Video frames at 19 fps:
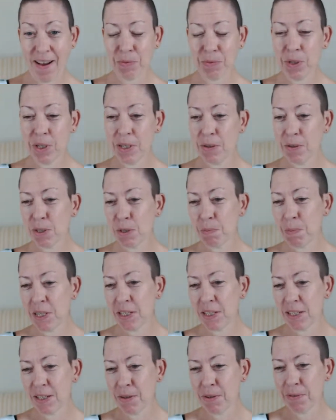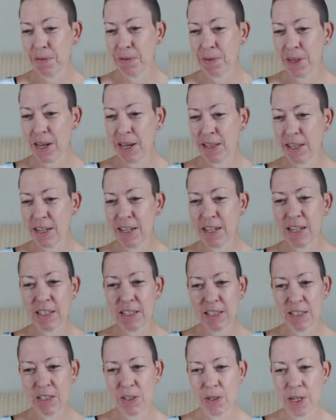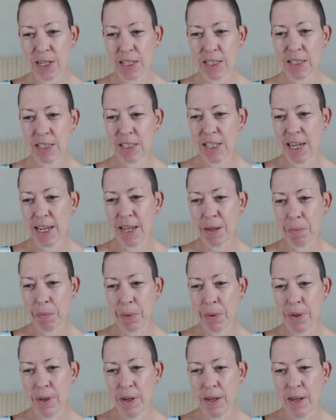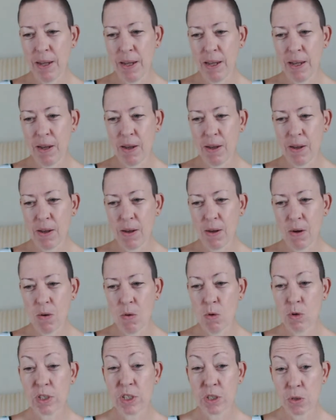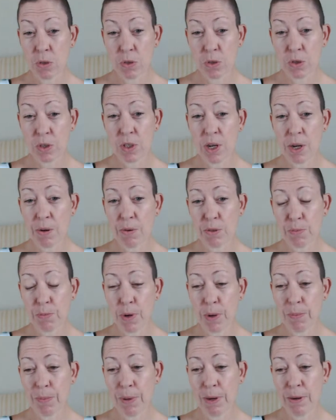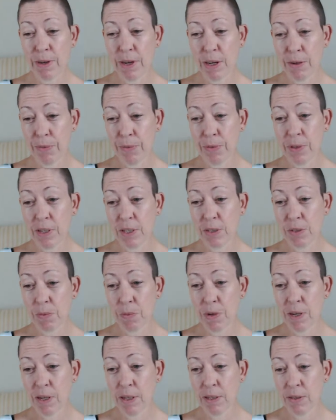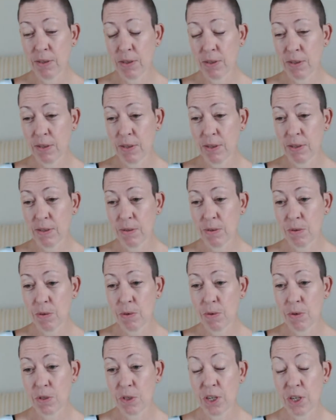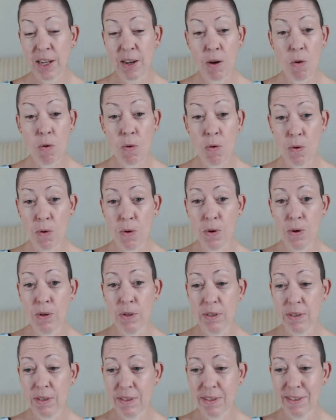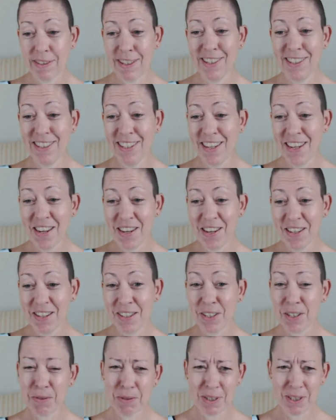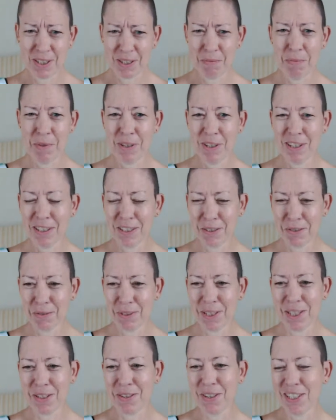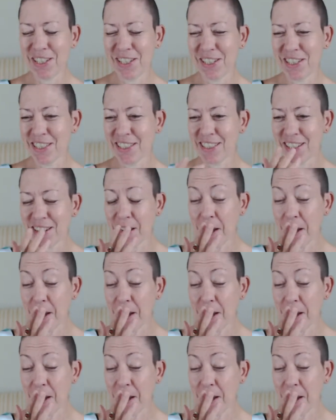What are you expecting off of that then, and did you get it cheap? Or did you just know it was popular enough that it's worth auctioning? Or, do you want to just come on and answer all these questions?